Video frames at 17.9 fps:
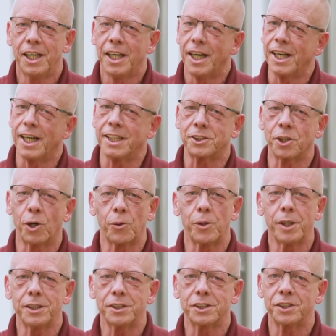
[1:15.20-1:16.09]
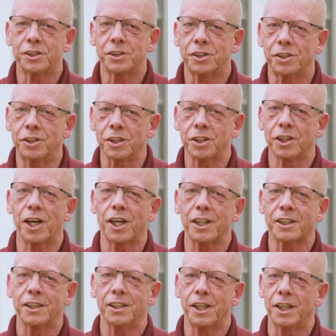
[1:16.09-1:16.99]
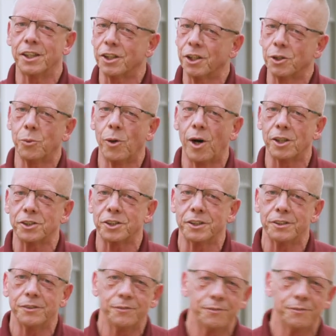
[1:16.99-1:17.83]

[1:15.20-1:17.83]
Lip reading: And as always, good luck and good washing.